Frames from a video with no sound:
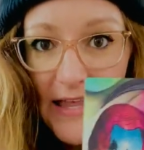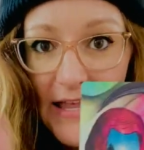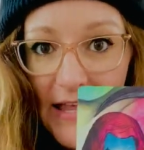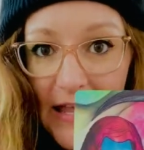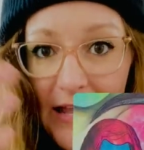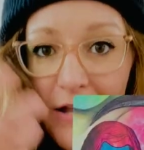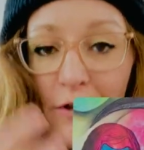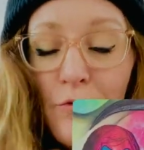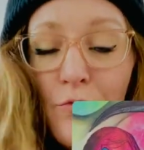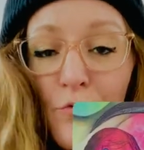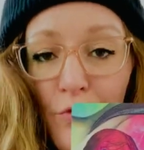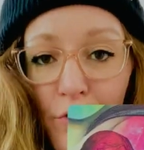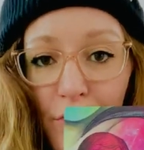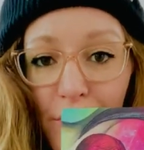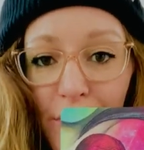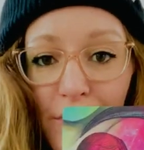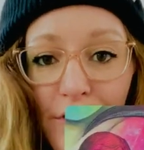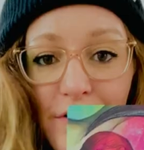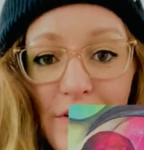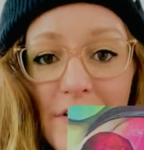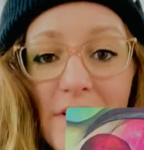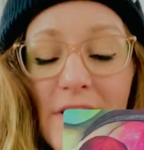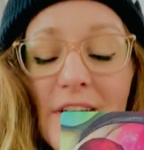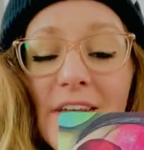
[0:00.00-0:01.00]

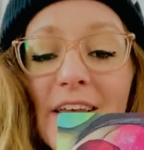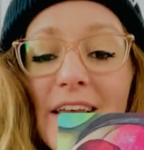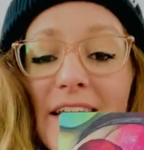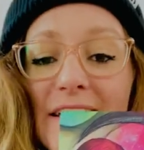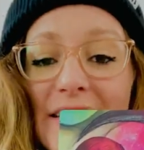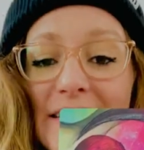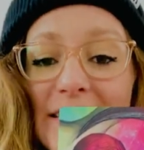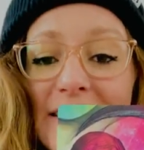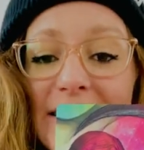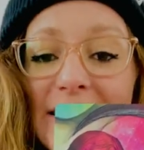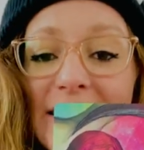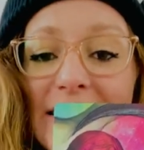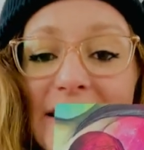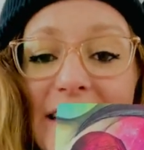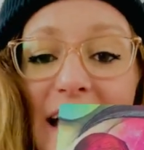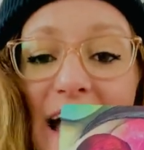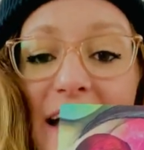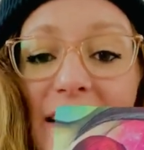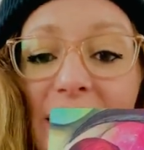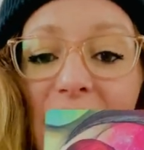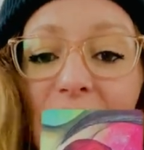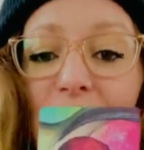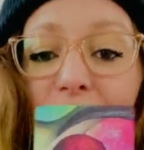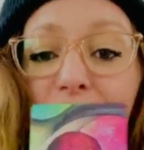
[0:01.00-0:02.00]
inward in a
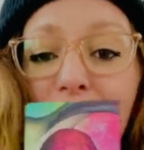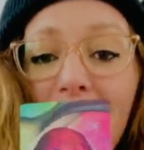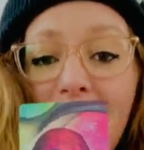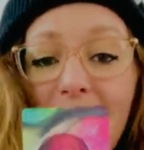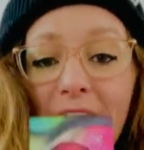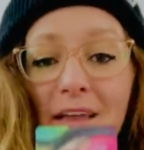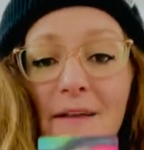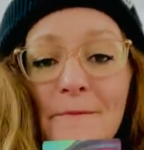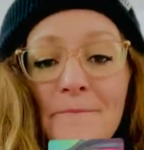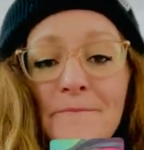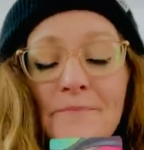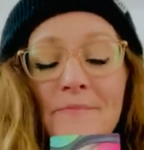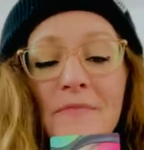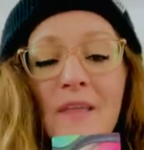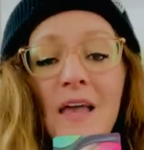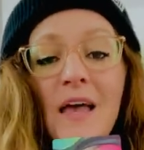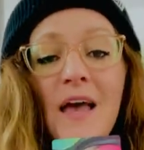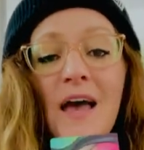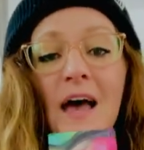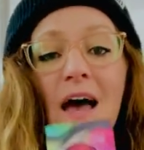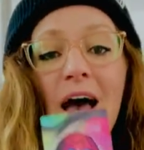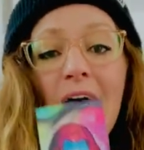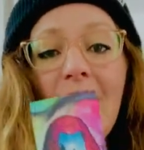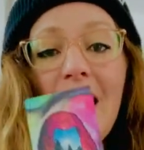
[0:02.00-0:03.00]
static way,
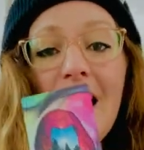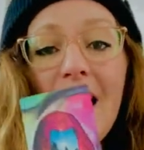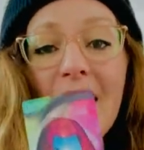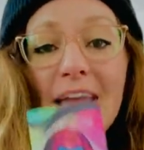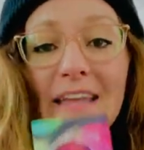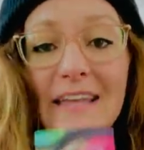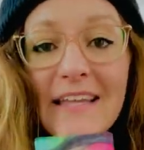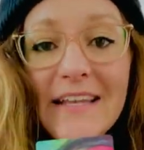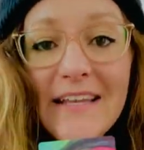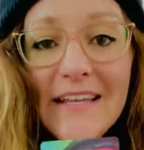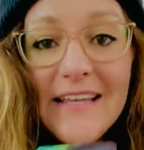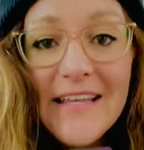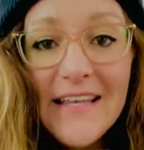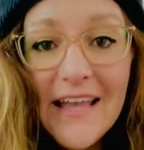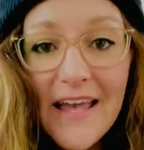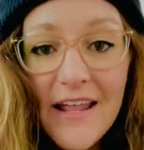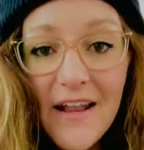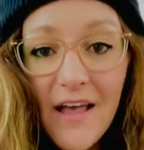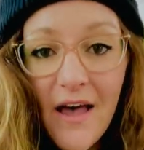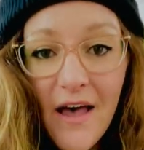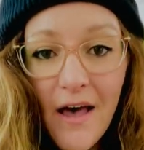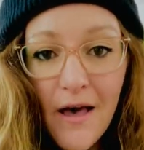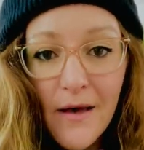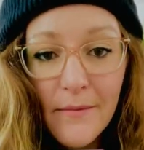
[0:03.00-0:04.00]
I can
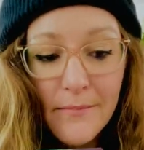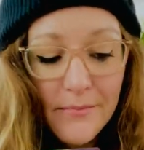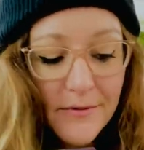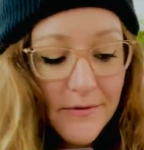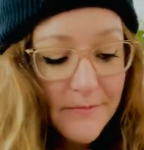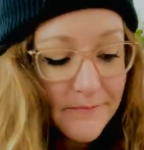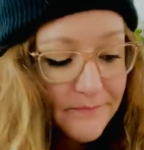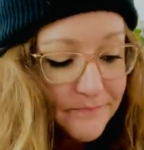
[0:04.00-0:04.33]
get up.